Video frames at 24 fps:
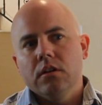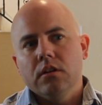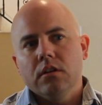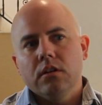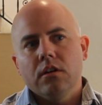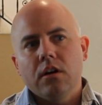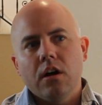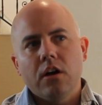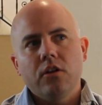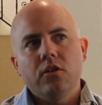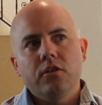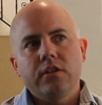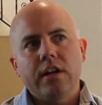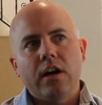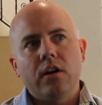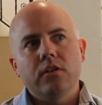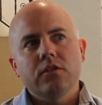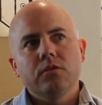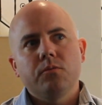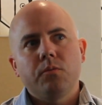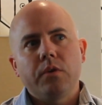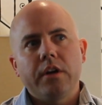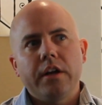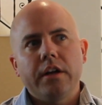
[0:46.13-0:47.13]

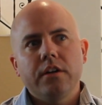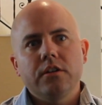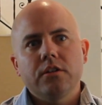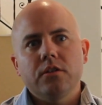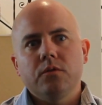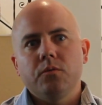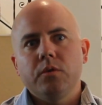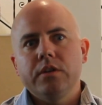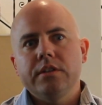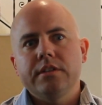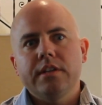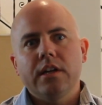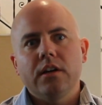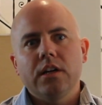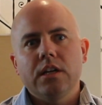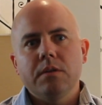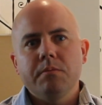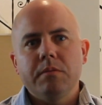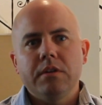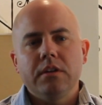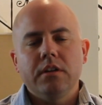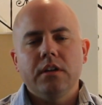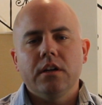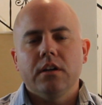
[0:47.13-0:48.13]
100,000 range and
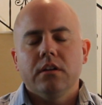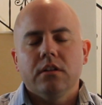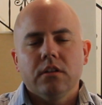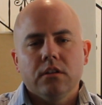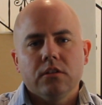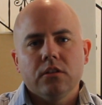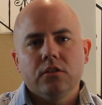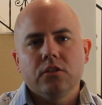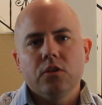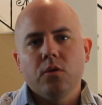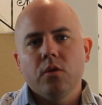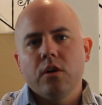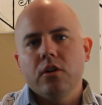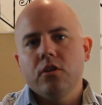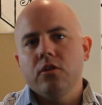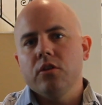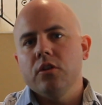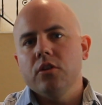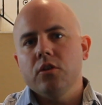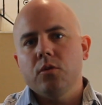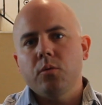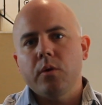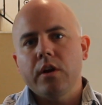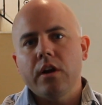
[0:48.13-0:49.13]
reselling them in the 200
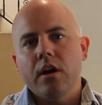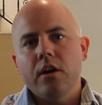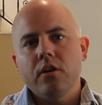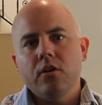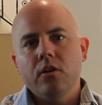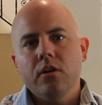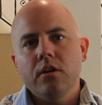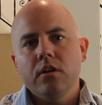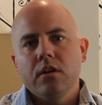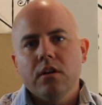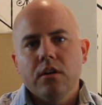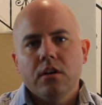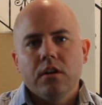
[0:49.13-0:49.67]
and 300,